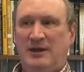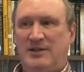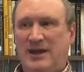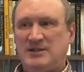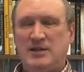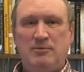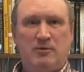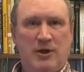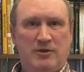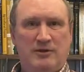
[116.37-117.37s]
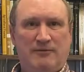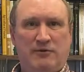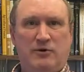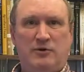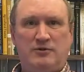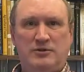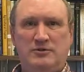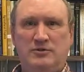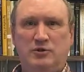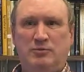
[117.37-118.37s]
That's going to be rather difficult to
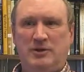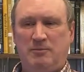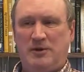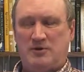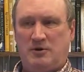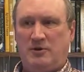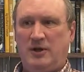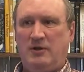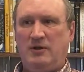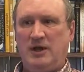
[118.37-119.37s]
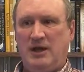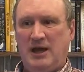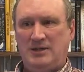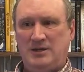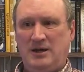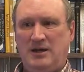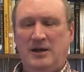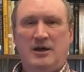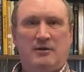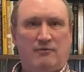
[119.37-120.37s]
do, but certainly looking at
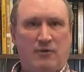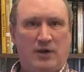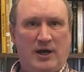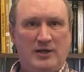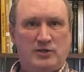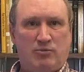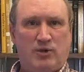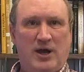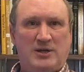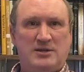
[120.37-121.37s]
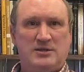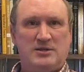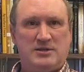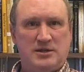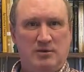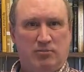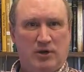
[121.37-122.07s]
fertilizer practices, seed